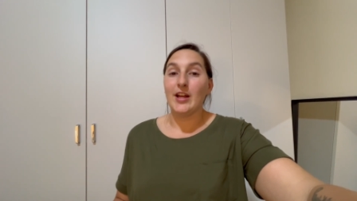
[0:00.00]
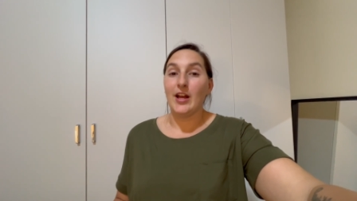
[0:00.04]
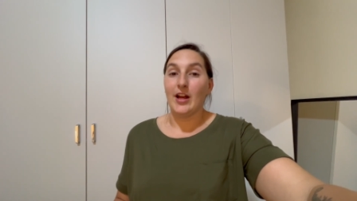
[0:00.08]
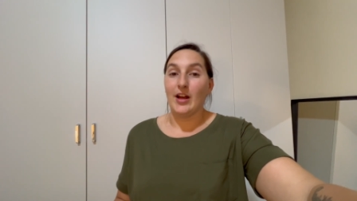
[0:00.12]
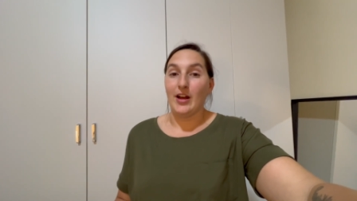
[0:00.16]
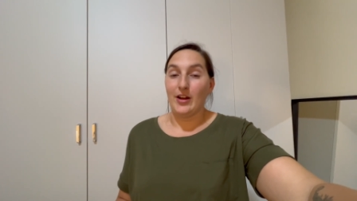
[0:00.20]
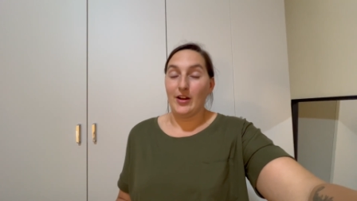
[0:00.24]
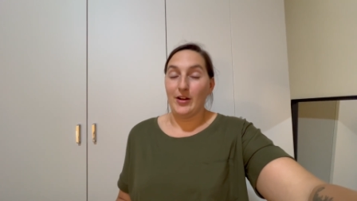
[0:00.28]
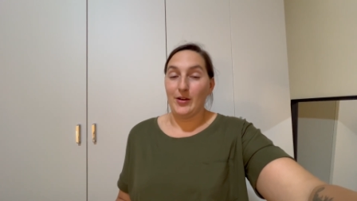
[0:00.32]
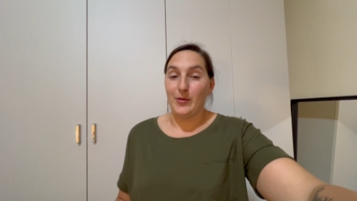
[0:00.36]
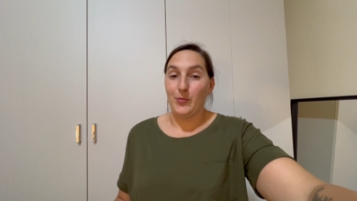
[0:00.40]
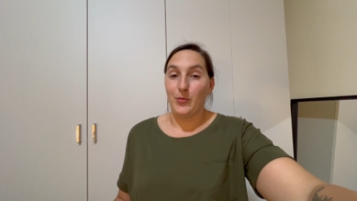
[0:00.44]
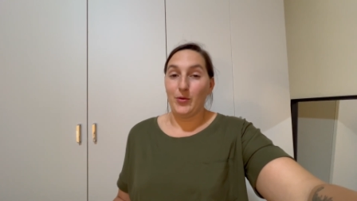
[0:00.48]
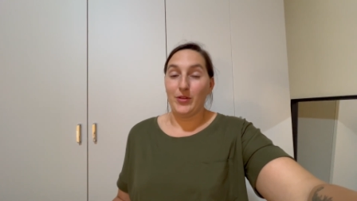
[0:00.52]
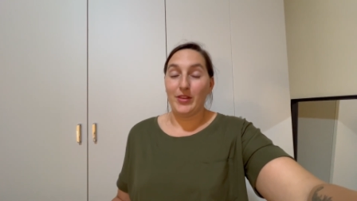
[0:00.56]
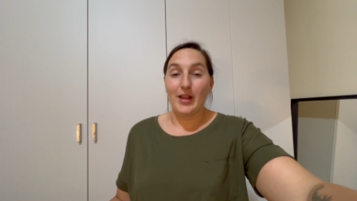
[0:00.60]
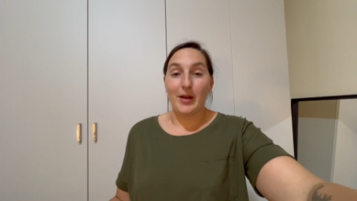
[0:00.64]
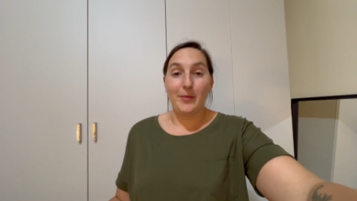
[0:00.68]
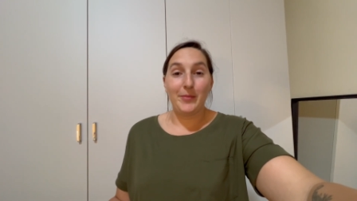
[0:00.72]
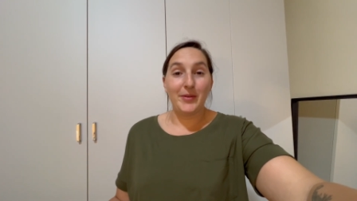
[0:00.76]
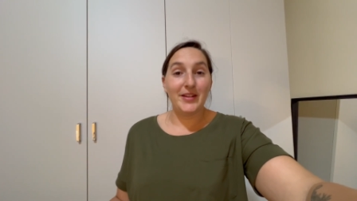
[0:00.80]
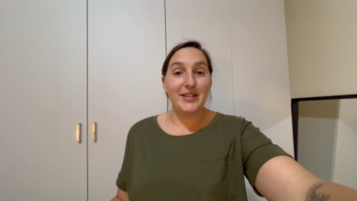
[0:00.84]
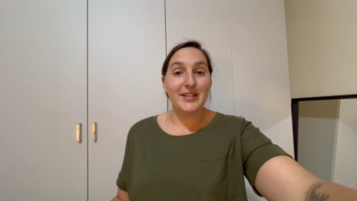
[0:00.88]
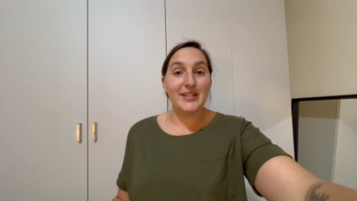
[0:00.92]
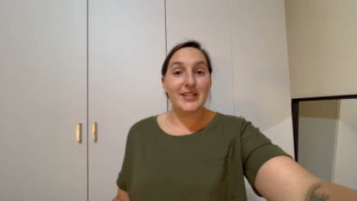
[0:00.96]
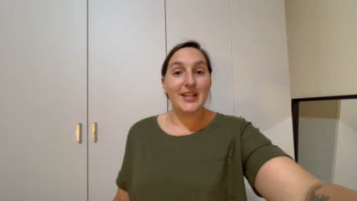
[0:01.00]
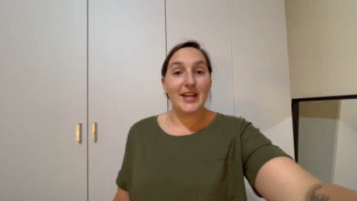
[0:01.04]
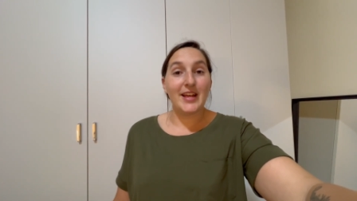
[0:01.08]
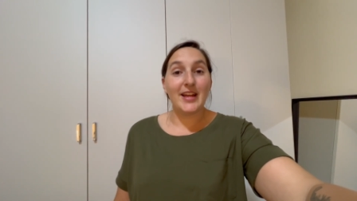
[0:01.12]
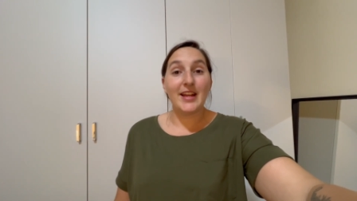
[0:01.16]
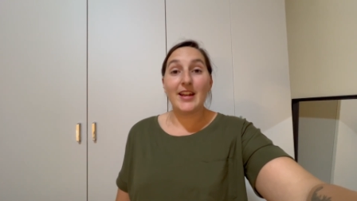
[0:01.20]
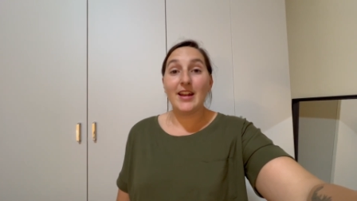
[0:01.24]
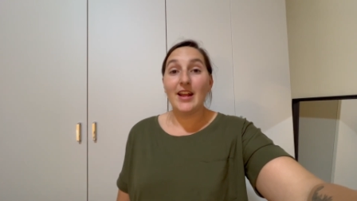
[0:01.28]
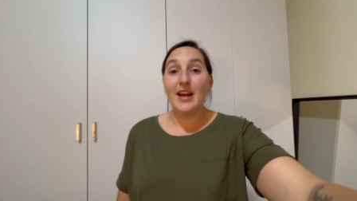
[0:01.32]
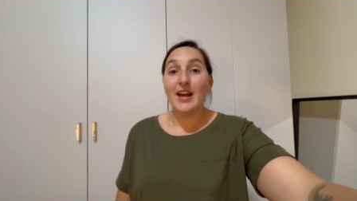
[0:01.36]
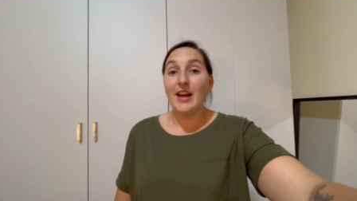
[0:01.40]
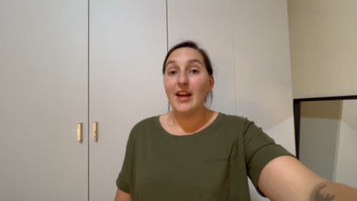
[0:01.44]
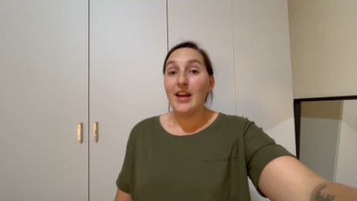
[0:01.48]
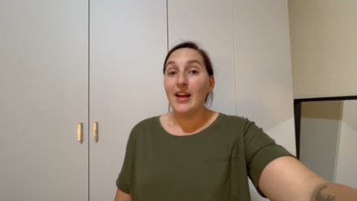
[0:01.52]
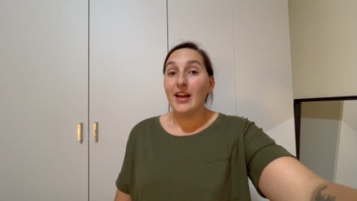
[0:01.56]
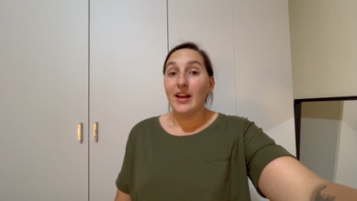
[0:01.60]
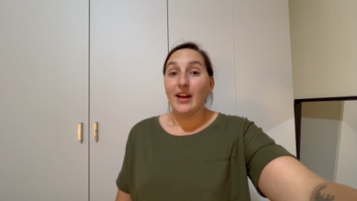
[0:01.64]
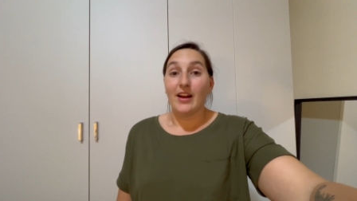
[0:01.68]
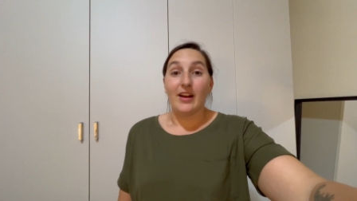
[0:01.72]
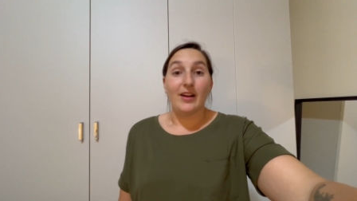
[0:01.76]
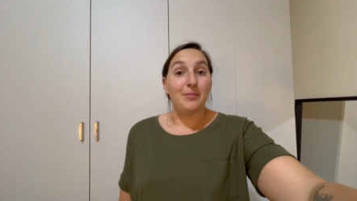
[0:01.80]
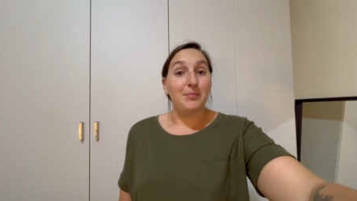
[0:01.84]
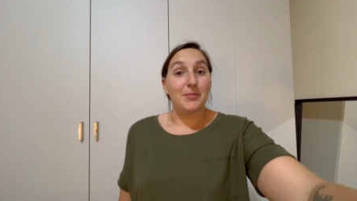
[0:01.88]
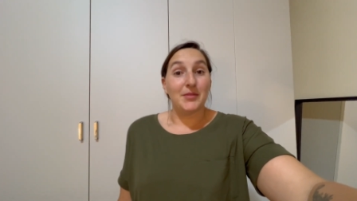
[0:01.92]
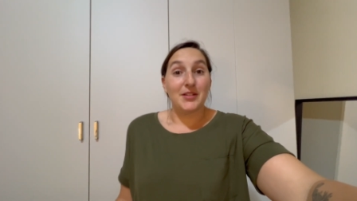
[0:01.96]
Um, with that being said,
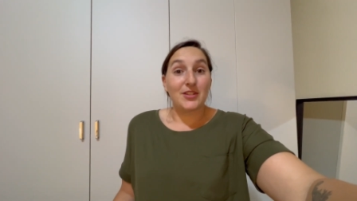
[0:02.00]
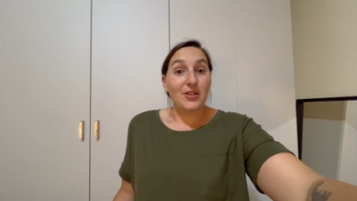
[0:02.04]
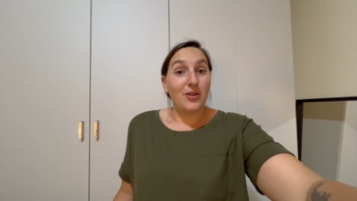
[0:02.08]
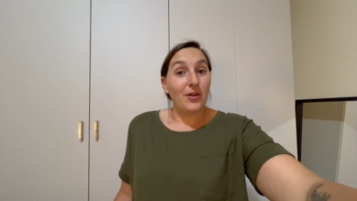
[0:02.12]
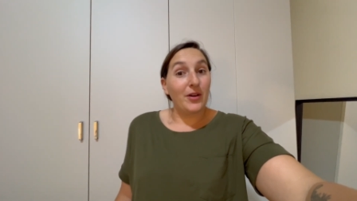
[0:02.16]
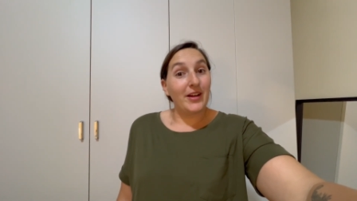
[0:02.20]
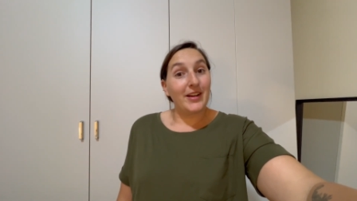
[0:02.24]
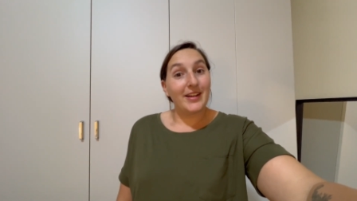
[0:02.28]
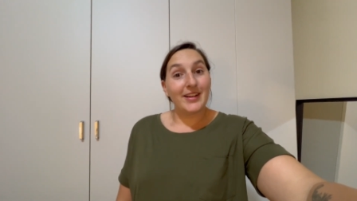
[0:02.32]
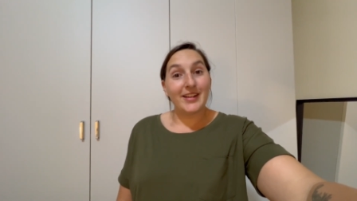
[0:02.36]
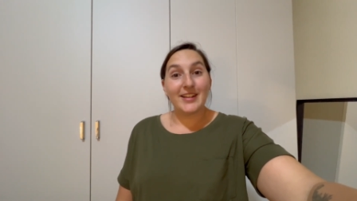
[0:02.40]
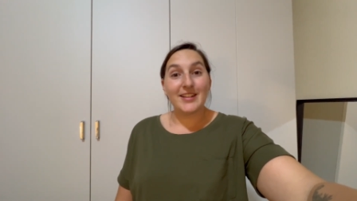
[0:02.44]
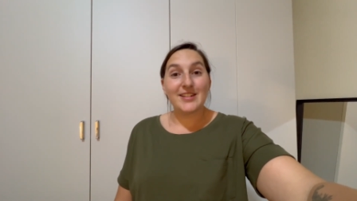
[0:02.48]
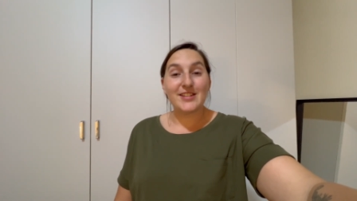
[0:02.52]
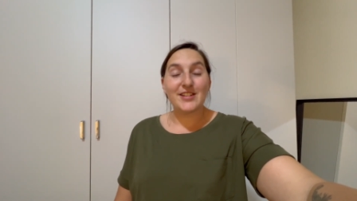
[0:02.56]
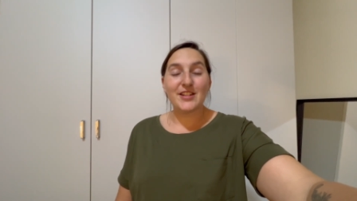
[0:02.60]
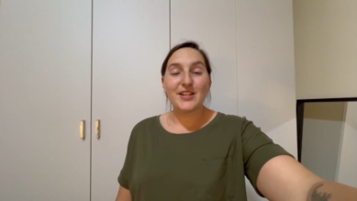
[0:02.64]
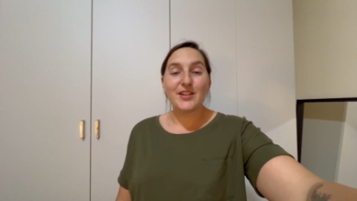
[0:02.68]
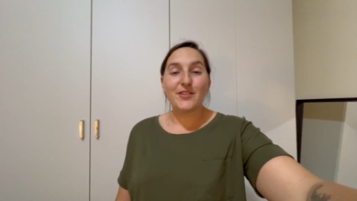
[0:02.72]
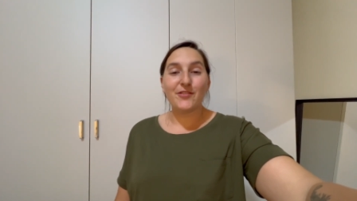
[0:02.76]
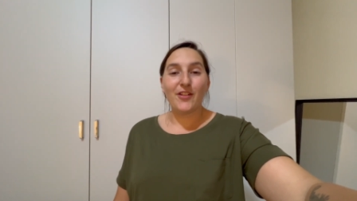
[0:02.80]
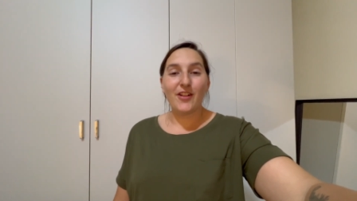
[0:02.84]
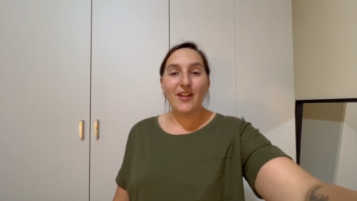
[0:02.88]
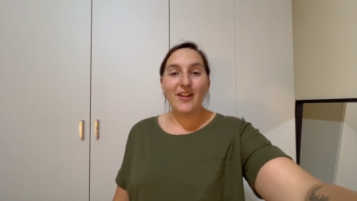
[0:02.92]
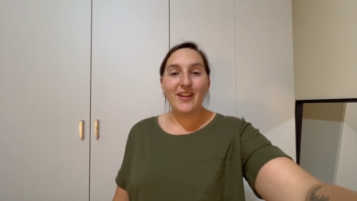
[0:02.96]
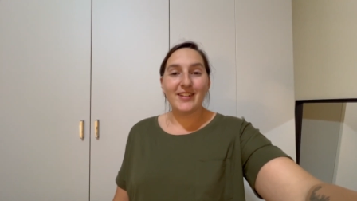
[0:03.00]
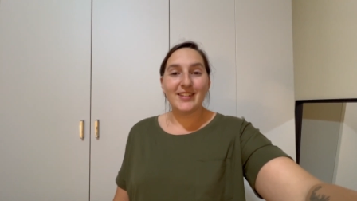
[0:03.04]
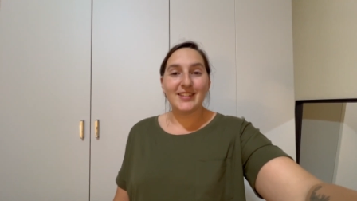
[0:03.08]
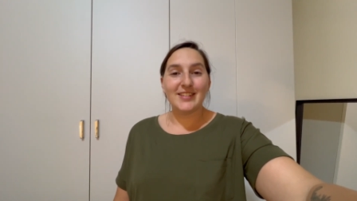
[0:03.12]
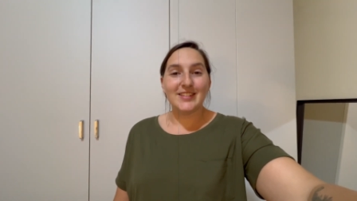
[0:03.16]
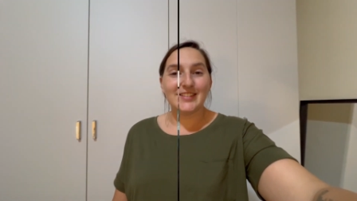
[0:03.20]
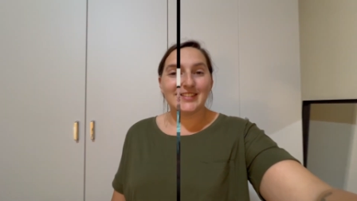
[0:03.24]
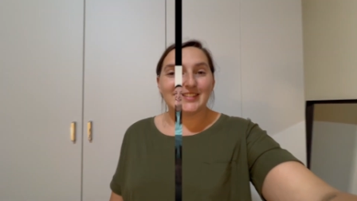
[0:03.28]
um, let's go ahead and get into this vlog.